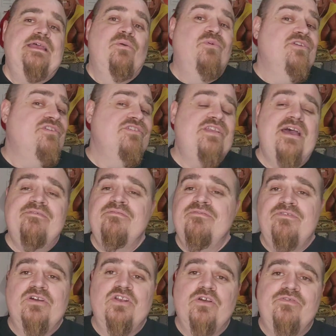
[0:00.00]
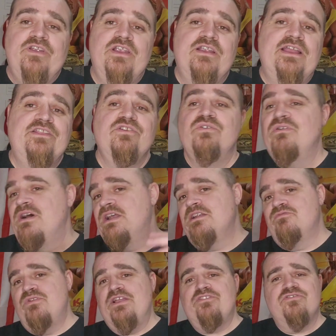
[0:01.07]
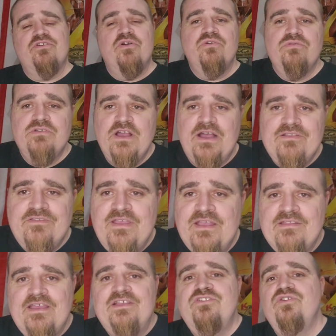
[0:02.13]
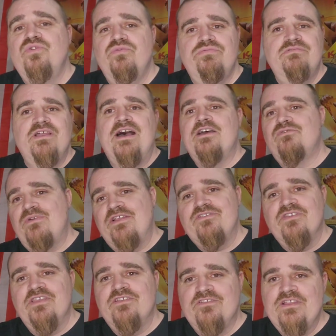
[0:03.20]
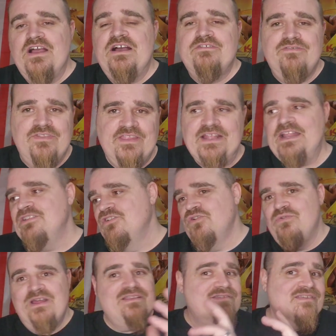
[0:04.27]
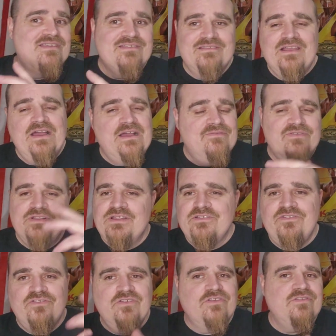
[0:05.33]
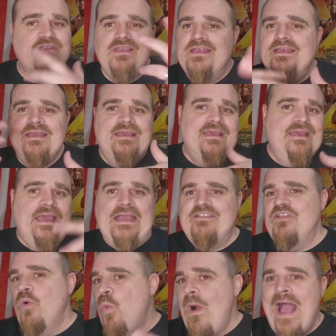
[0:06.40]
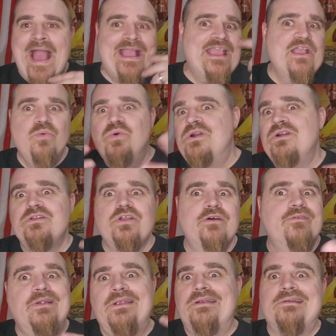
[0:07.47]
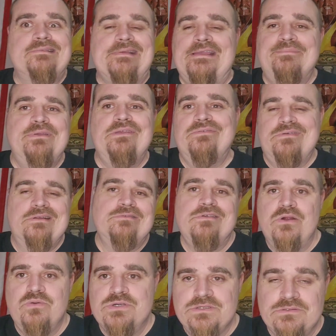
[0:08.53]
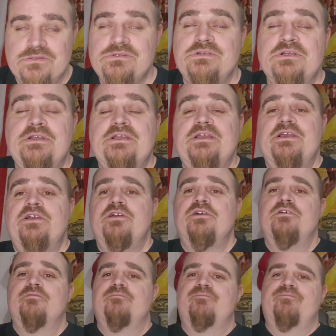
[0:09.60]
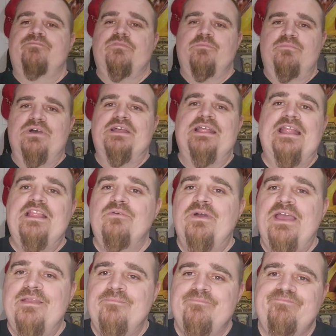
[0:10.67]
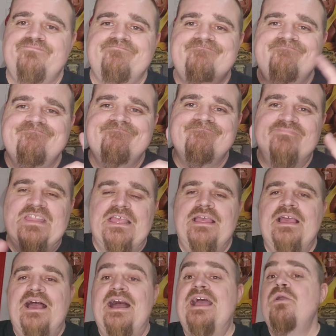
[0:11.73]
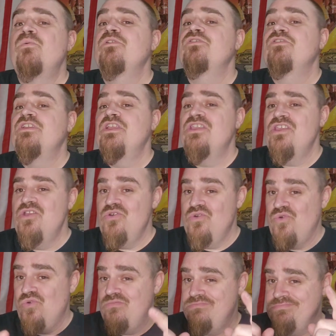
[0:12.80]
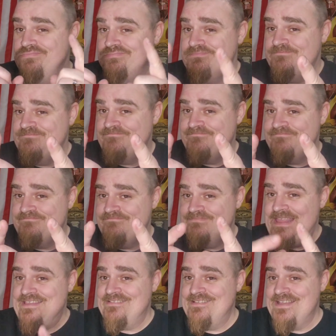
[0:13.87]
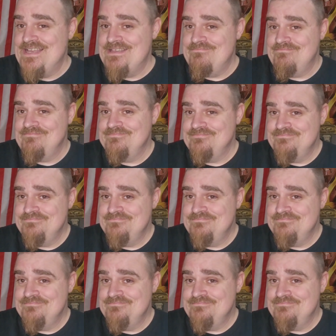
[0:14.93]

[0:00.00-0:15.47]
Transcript: We're just having fun over here. I do a lot of retro content. I do non-wrestling stuff, and then I do wrestling stuff, and it's just, it's a wacky world over here, JP's Retro World. But anyway, I will see you next time.